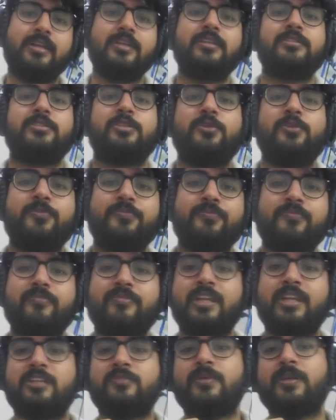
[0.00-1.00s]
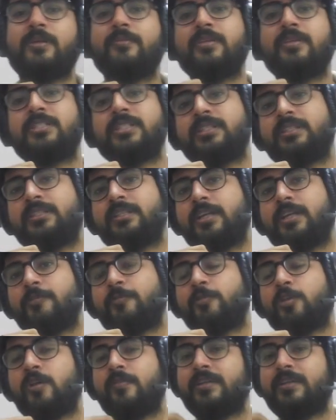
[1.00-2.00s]
So that's pretty much it. If
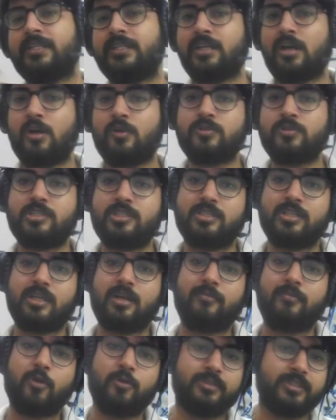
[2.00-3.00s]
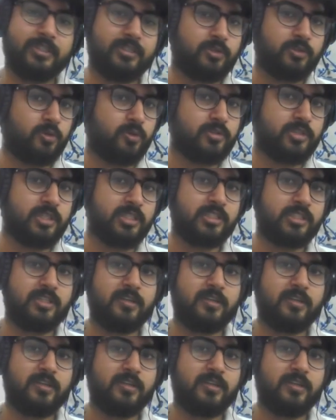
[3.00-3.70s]
you have any doubts about these courses,